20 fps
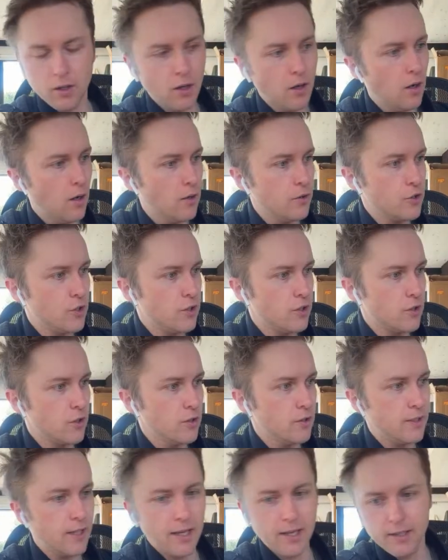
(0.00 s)
Oh, she has
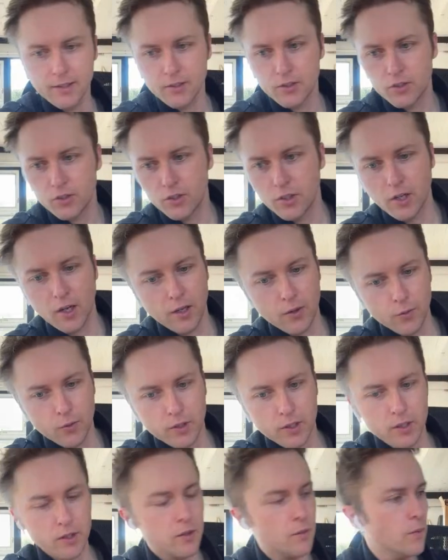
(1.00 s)
good taste. She got a
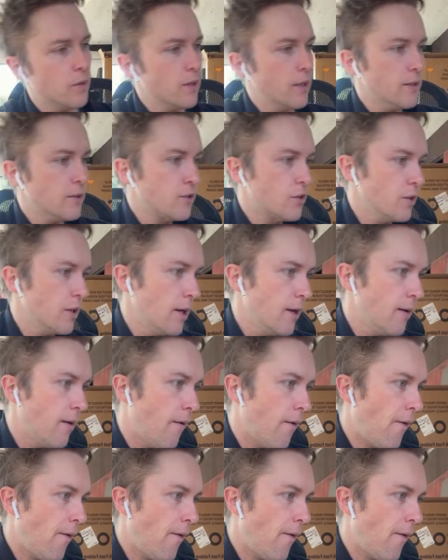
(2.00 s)
really good one yesterday.